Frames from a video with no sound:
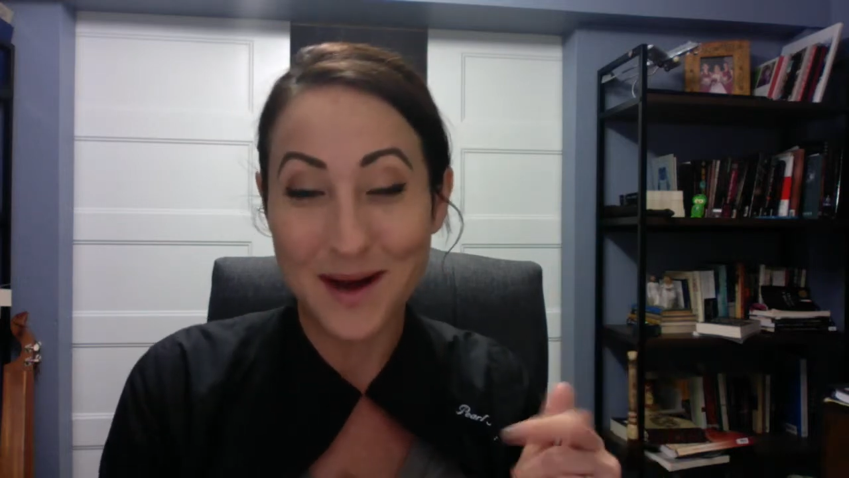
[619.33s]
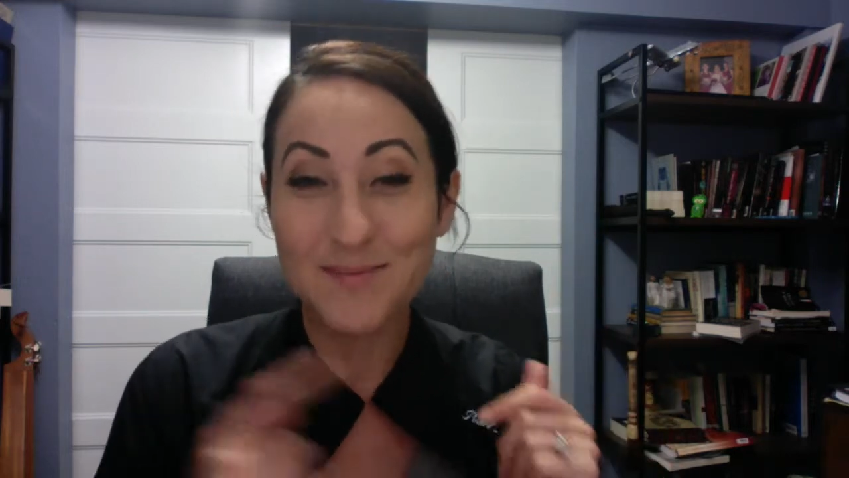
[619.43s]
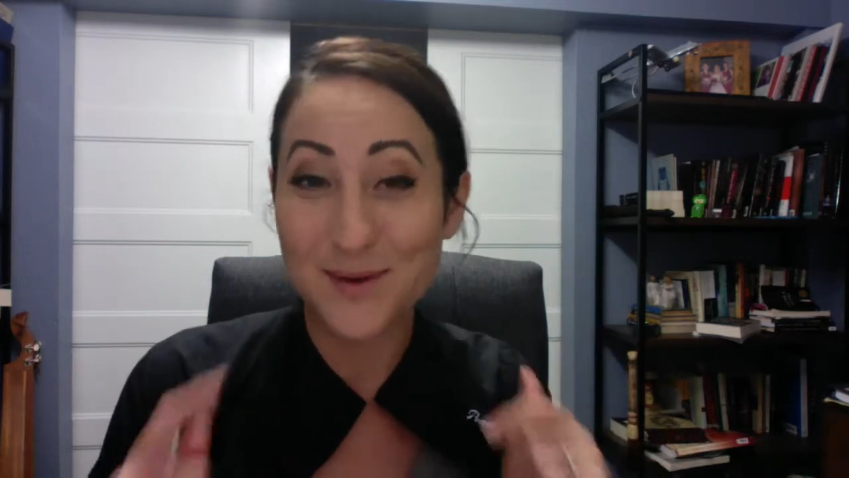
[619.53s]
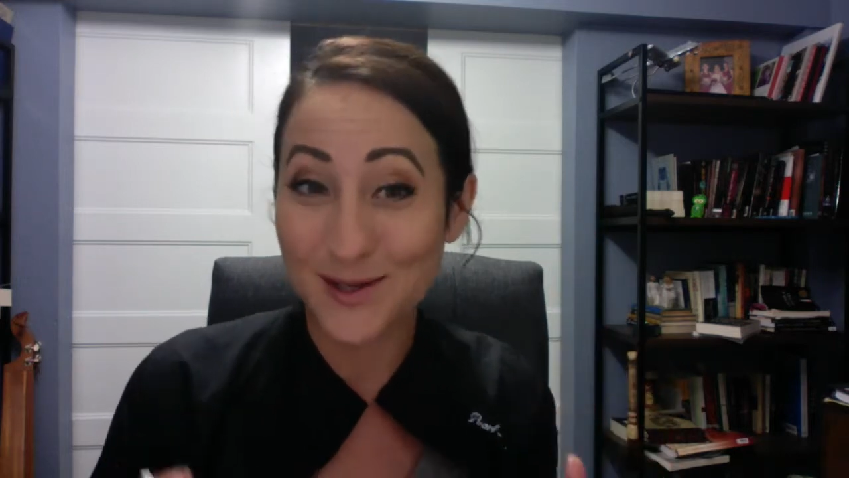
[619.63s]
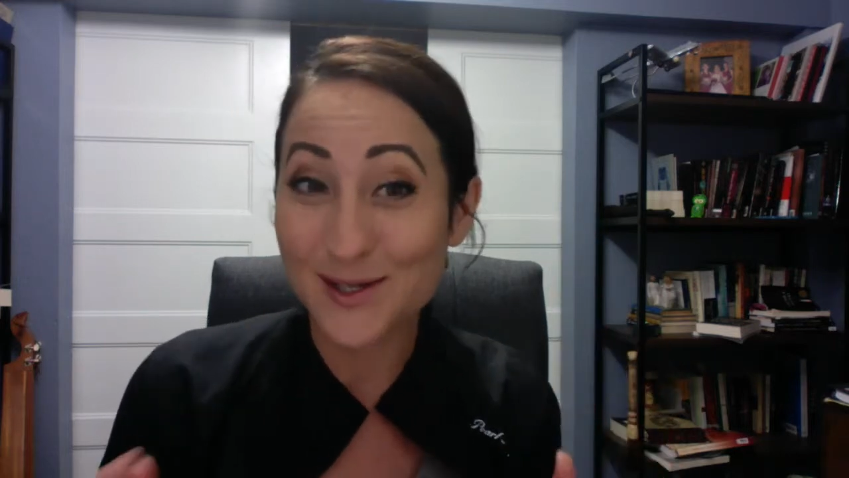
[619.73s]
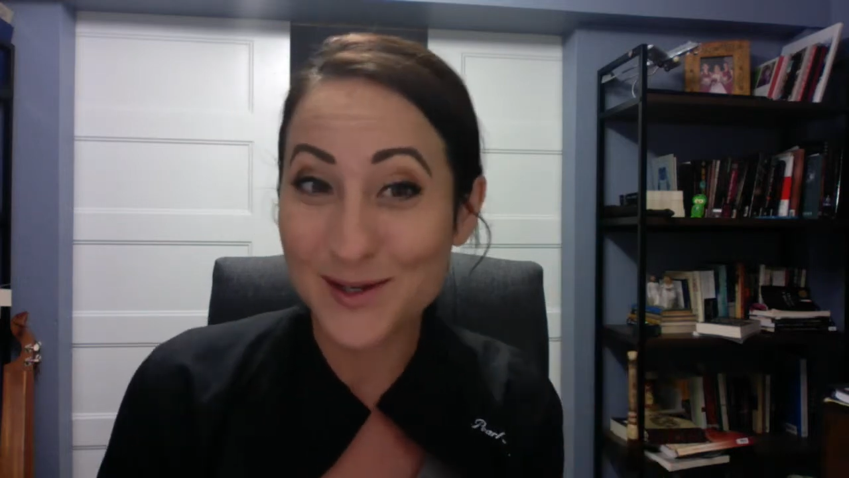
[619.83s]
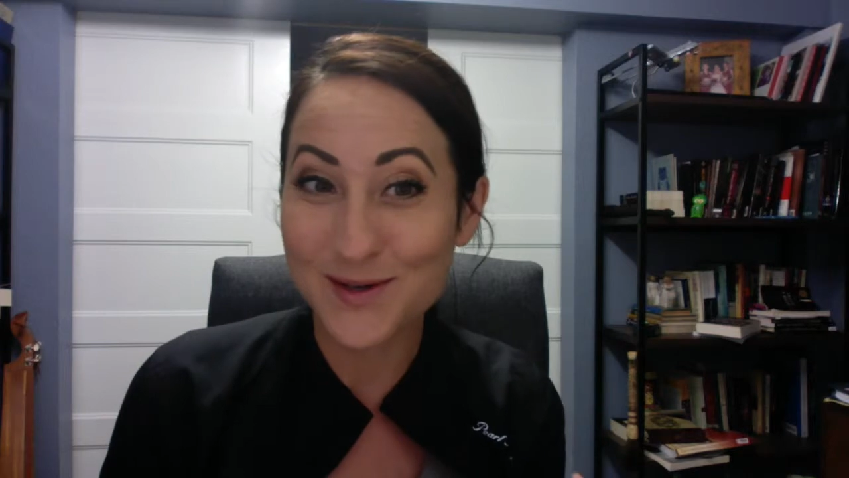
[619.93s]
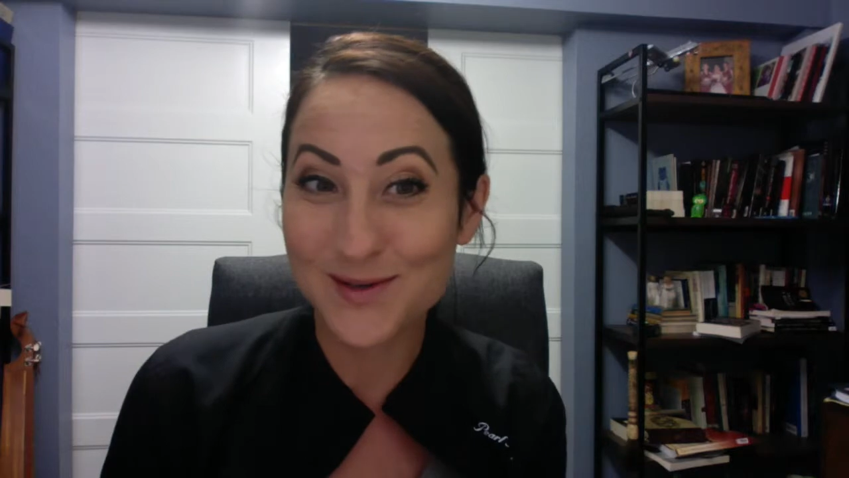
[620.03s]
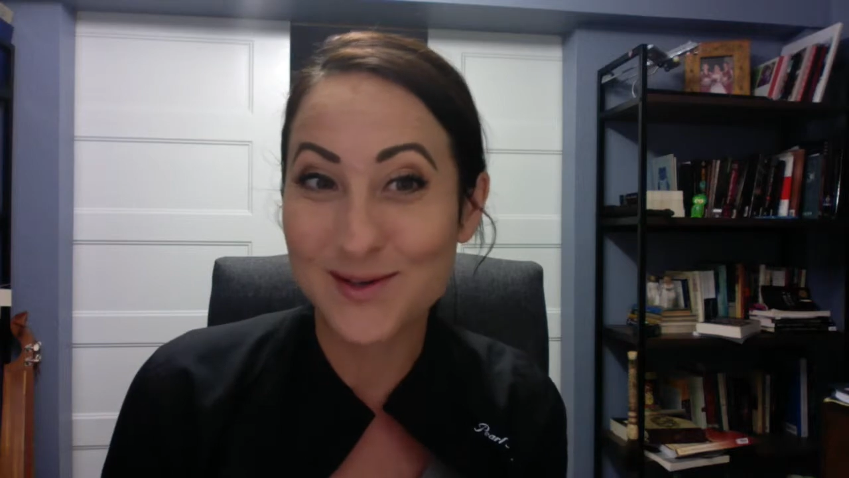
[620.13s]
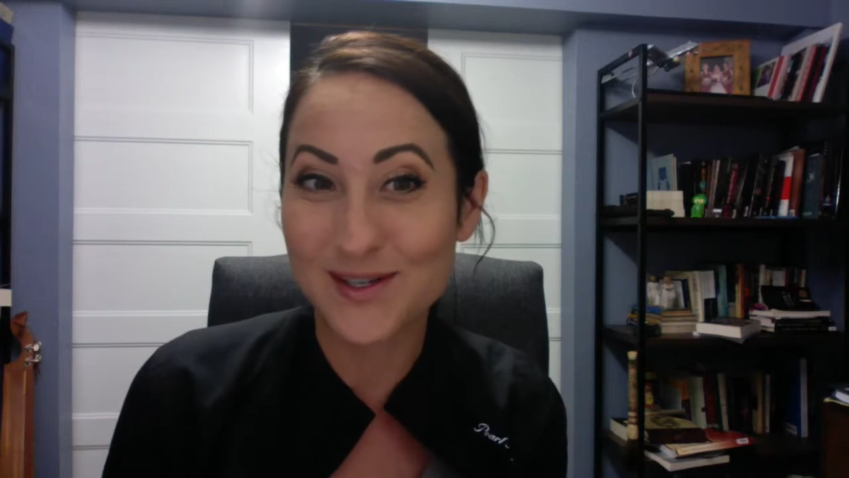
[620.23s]
by book
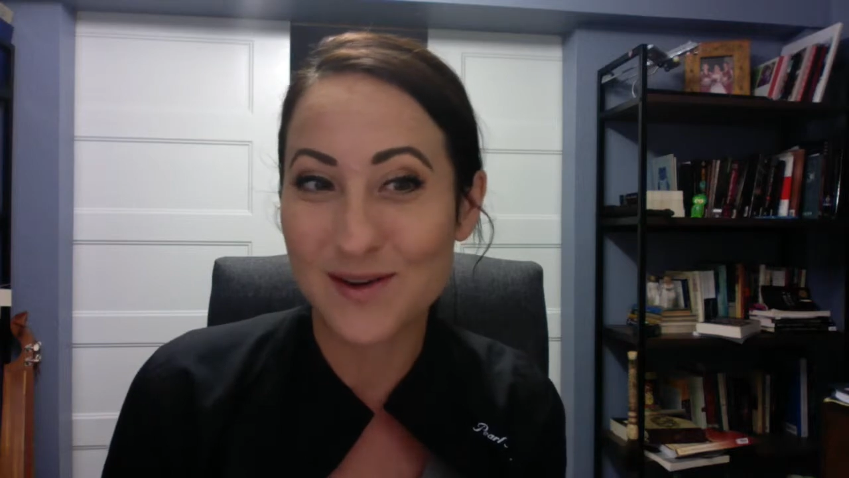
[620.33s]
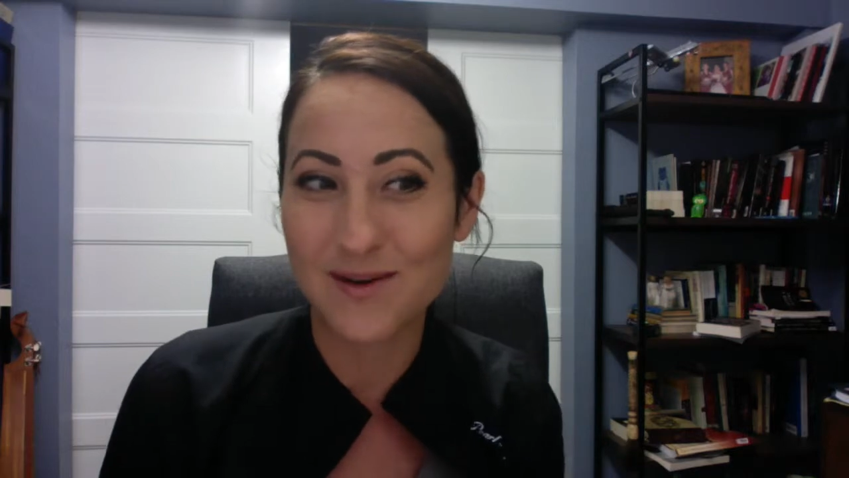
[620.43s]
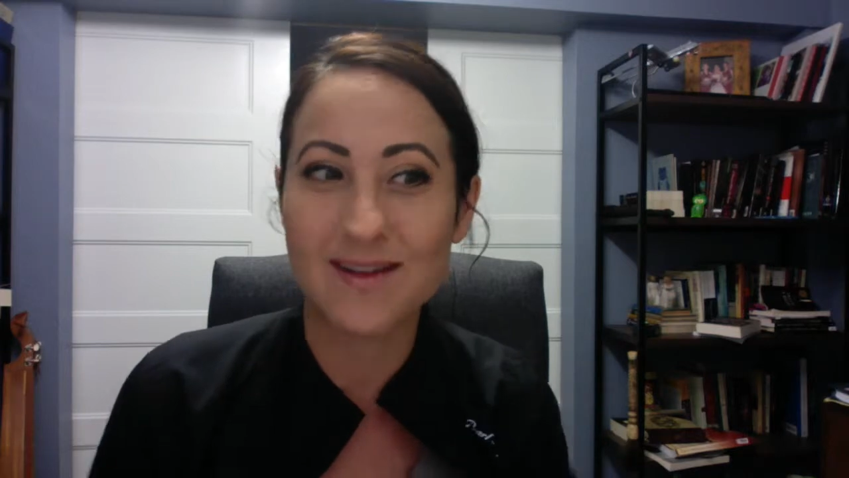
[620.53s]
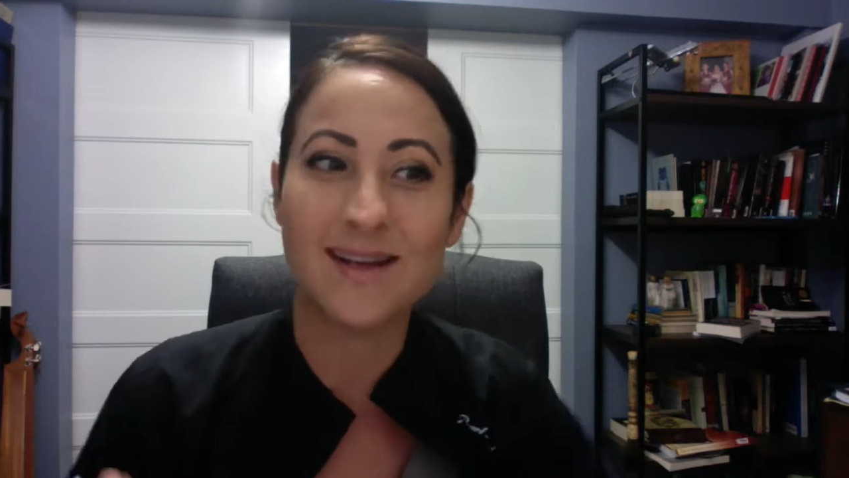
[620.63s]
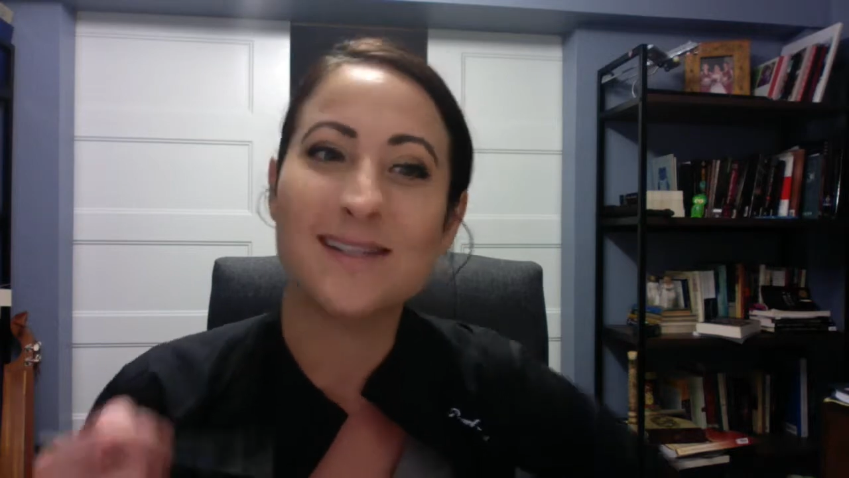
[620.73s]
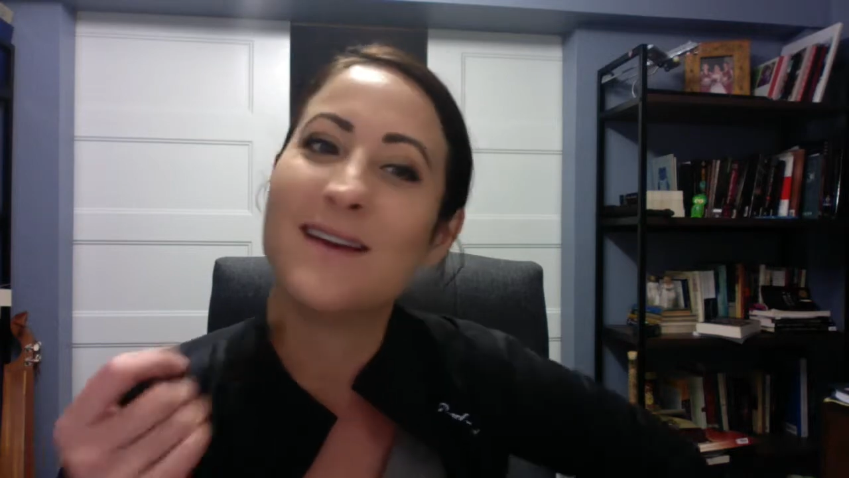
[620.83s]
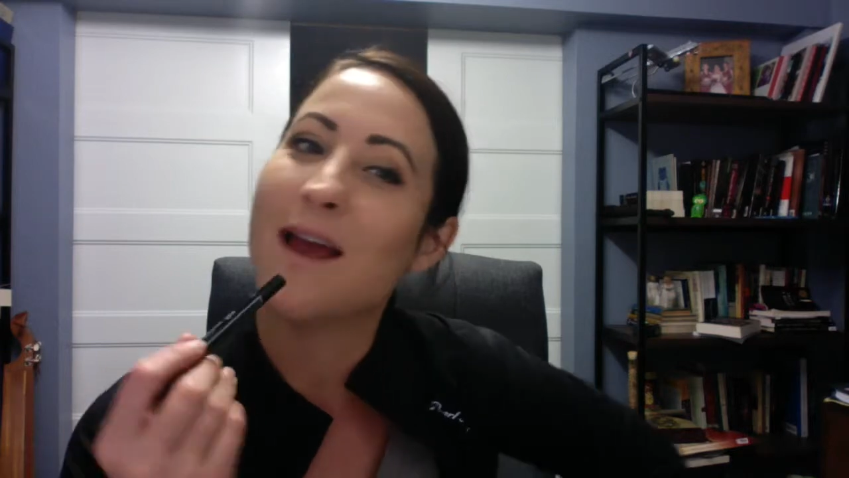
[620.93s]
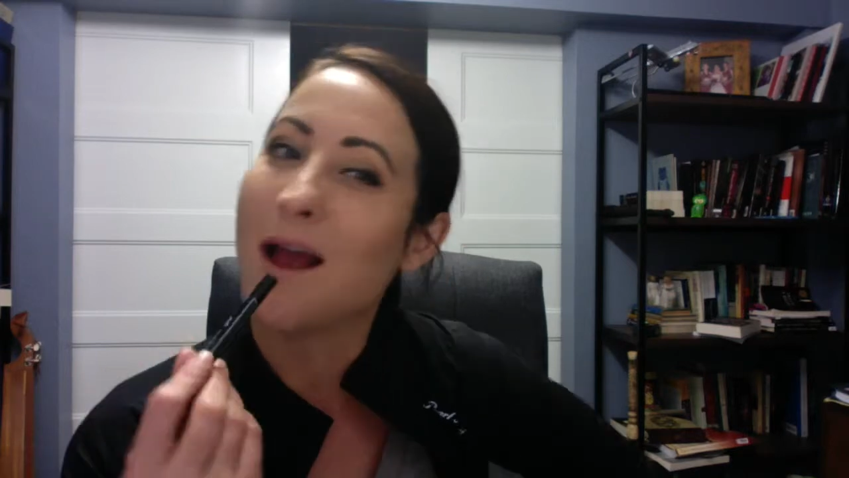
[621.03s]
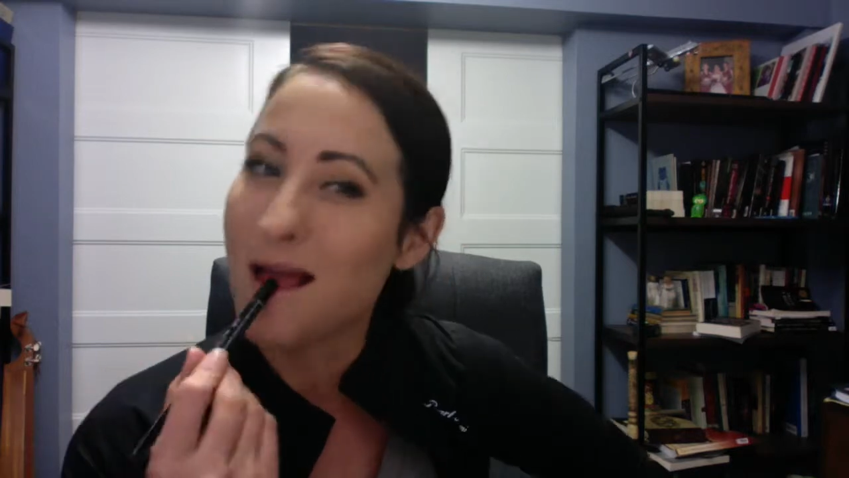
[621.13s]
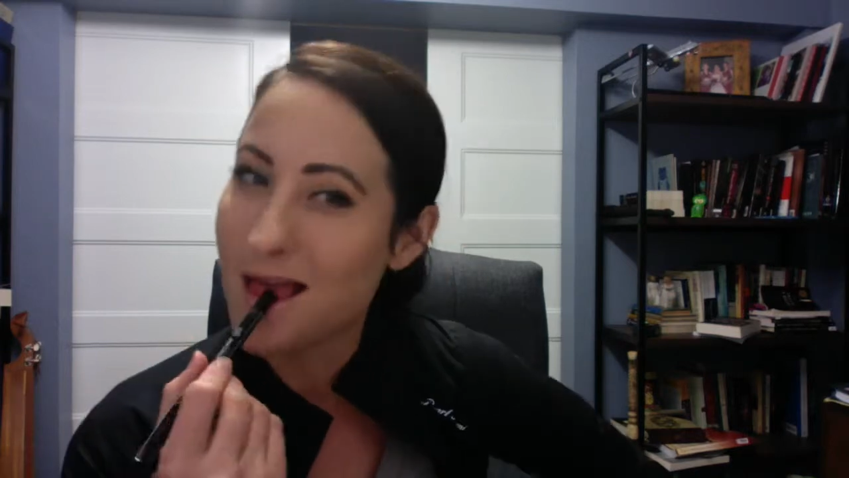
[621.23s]
2, you start
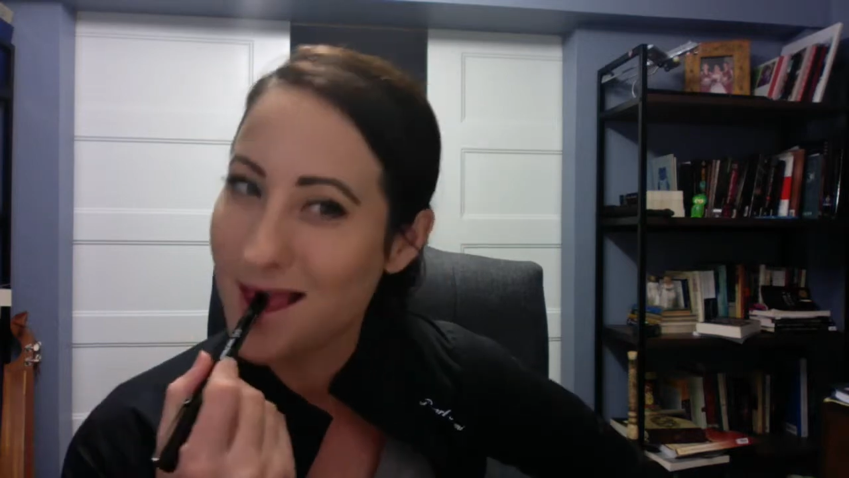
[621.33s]
realizing,